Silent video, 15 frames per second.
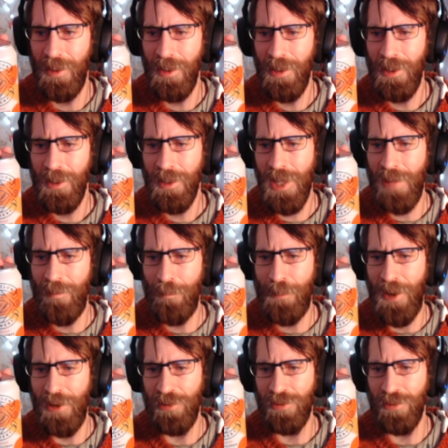Never
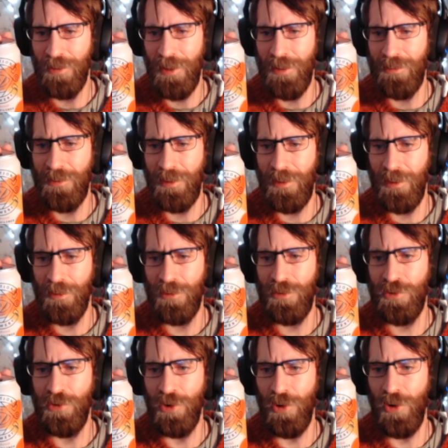pasteurised,
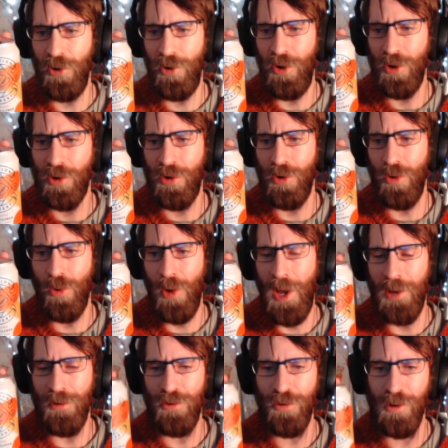store, cool
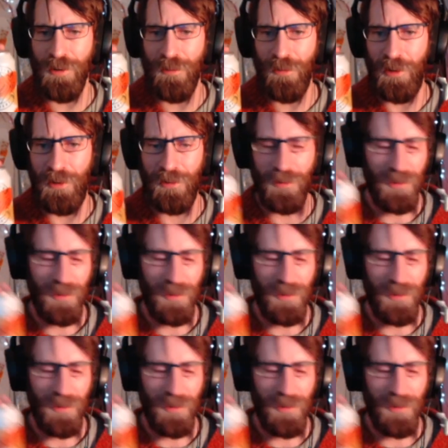and drink fresh.